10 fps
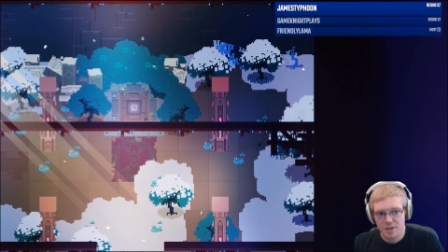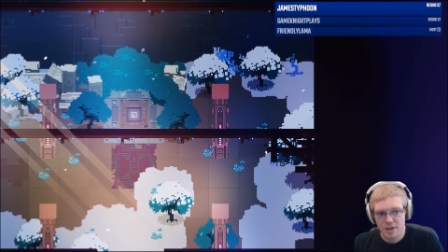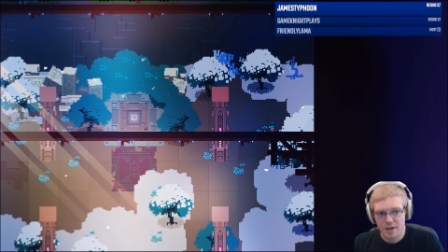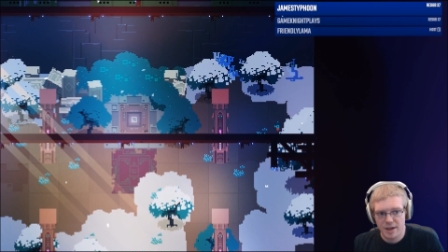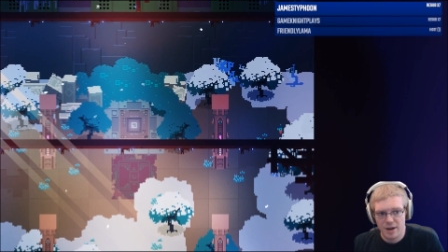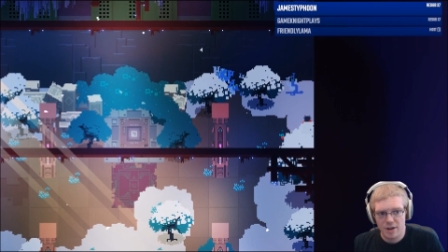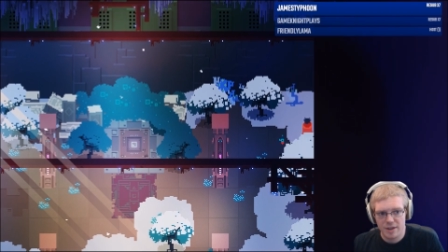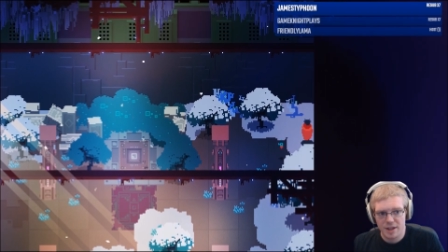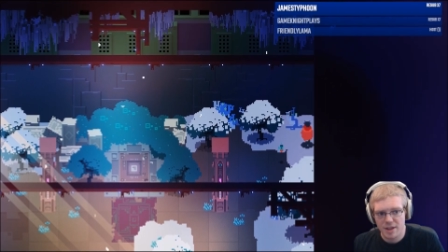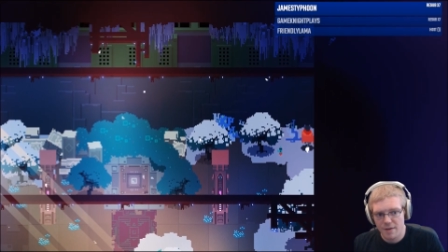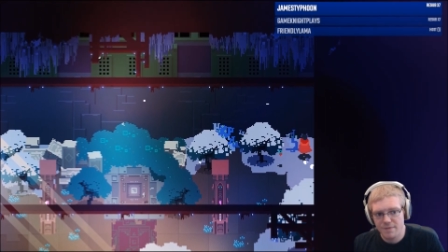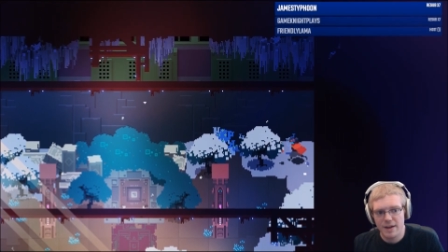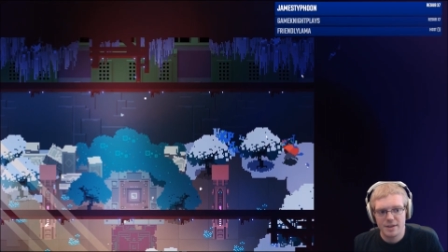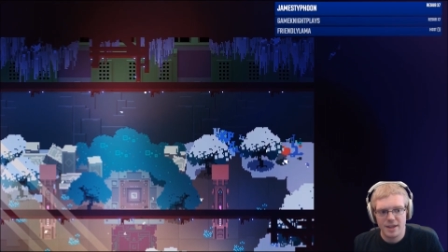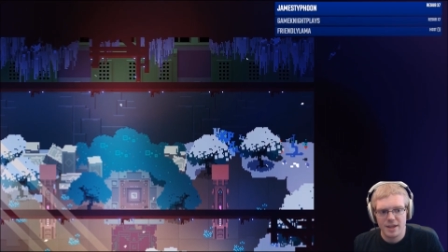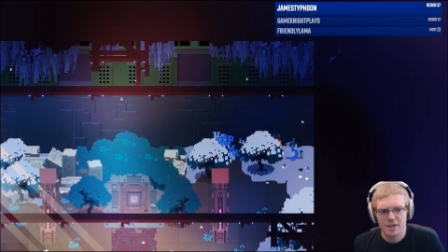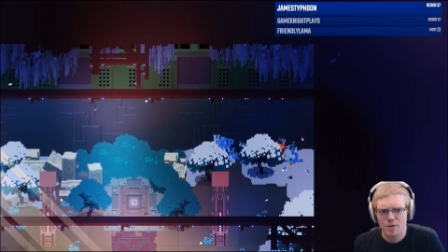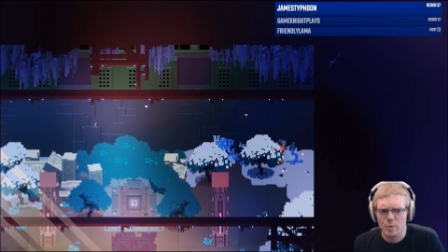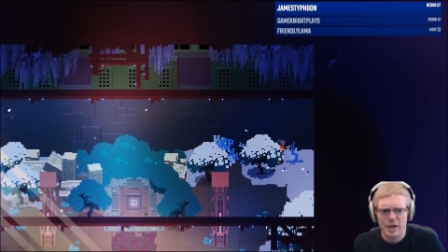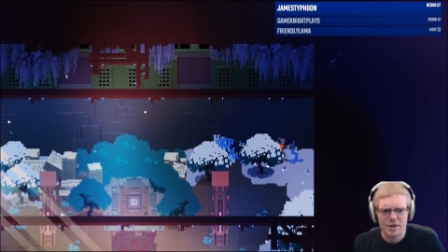and all that stuff, and these
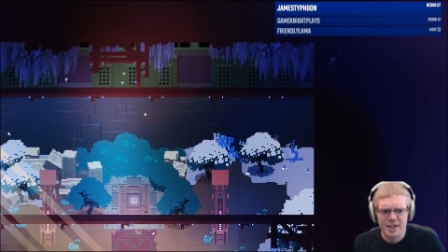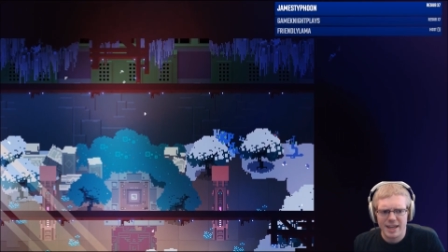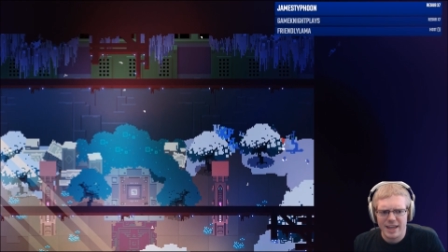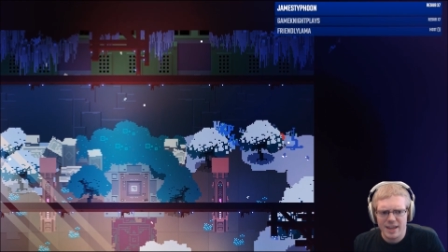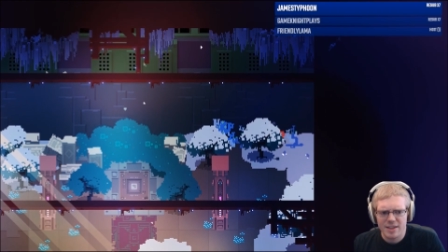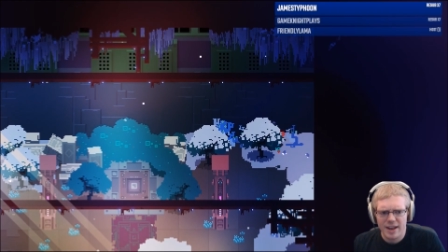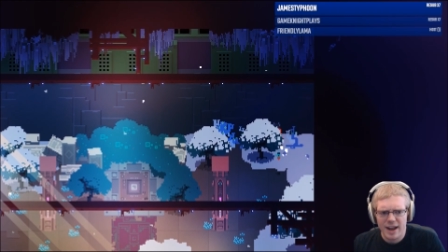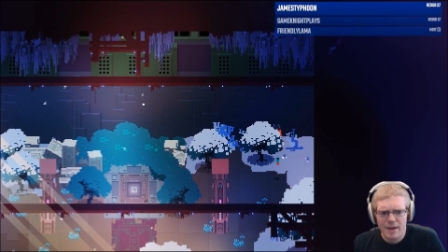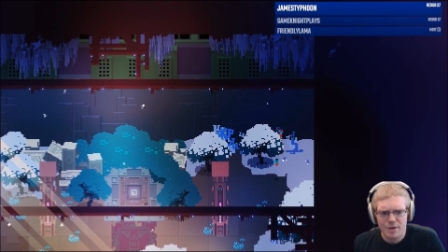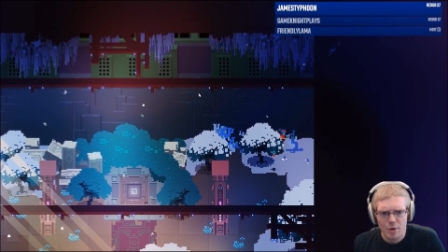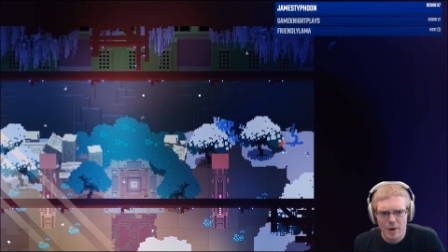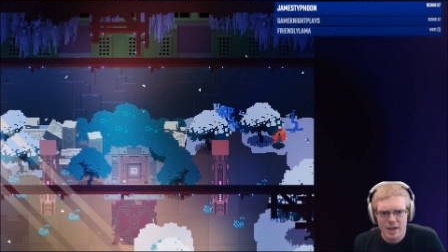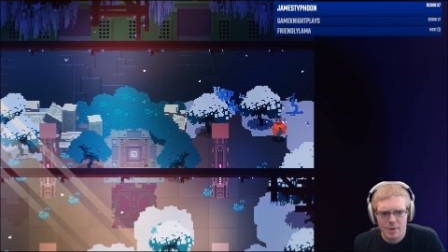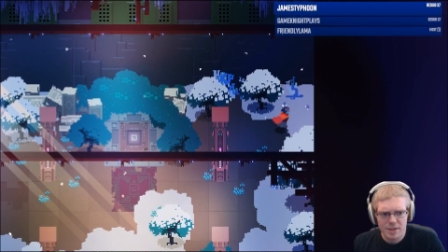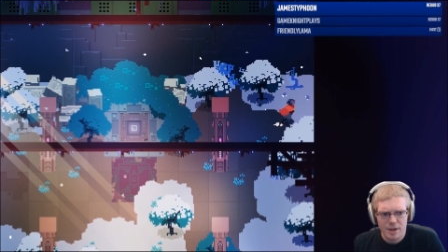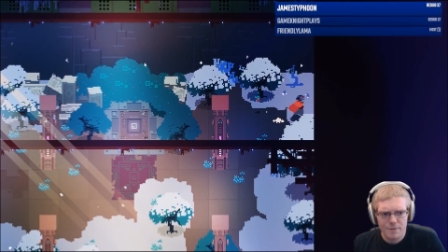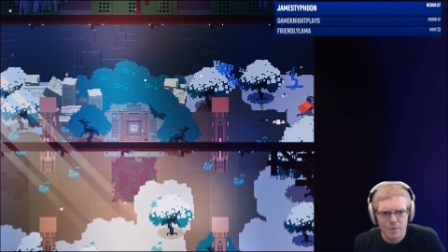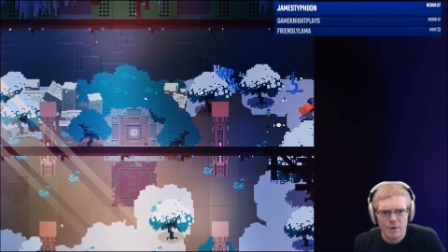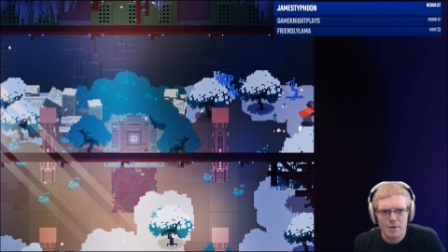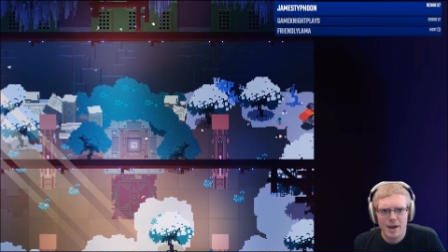weird keys that I have no idea what they're
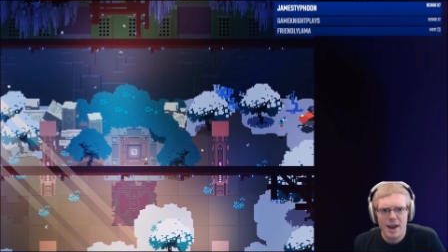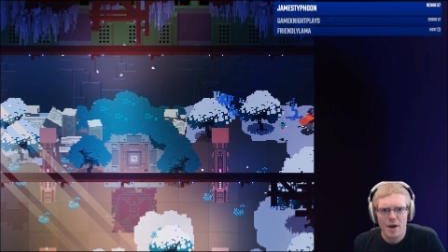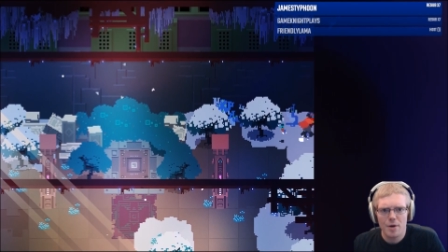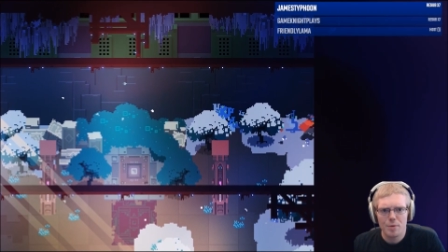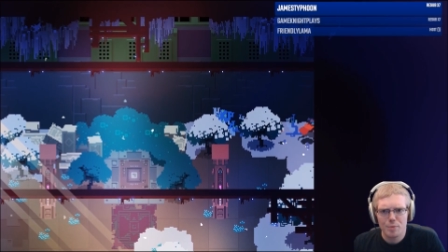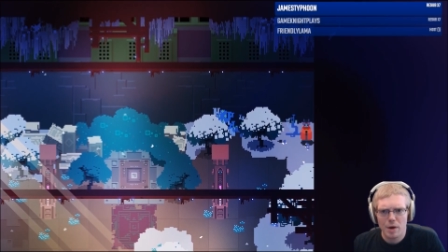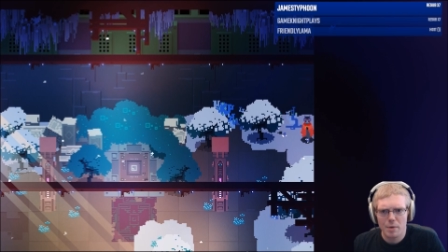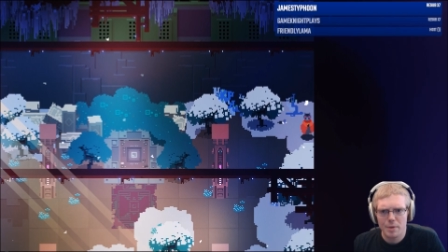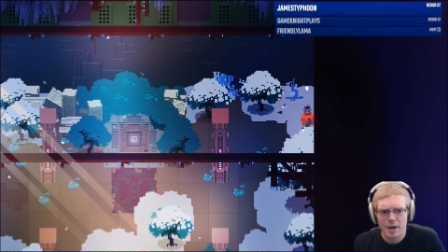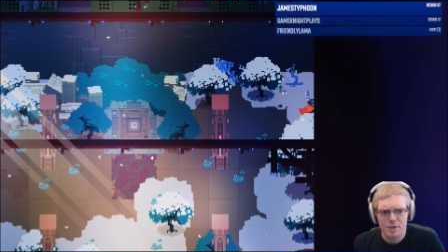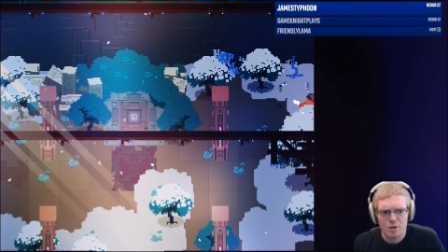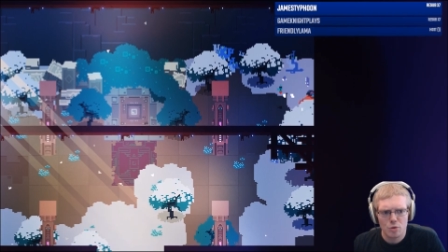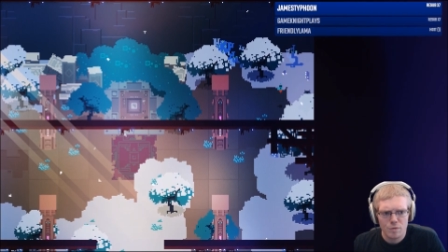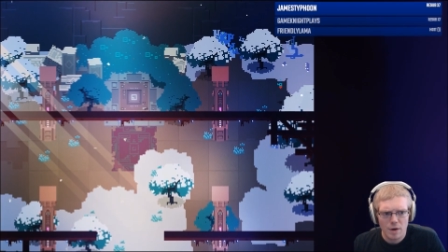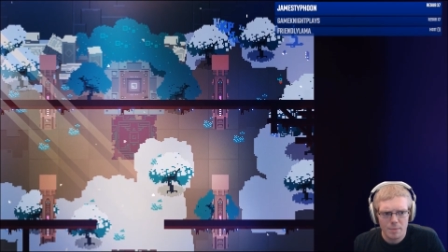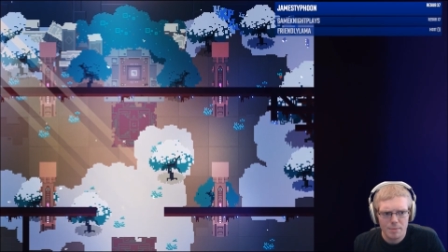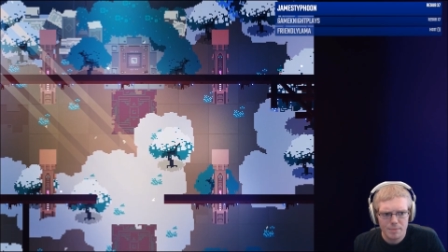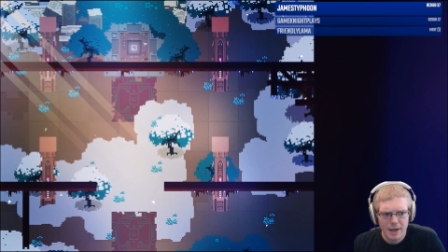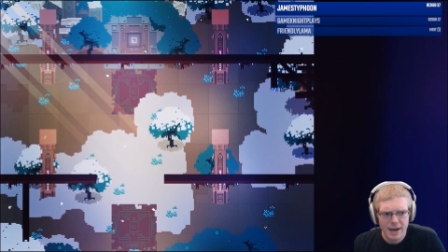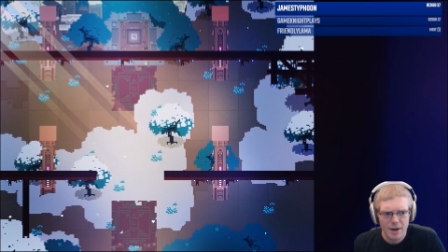for right now. Well, we've got 2 from
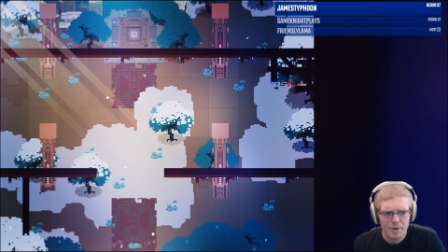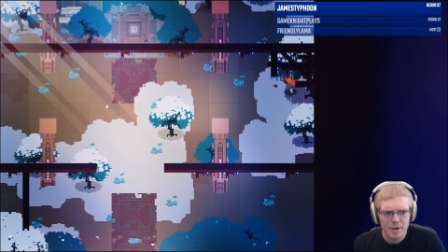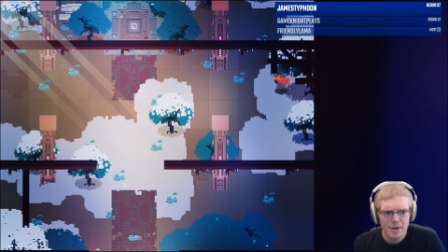by now.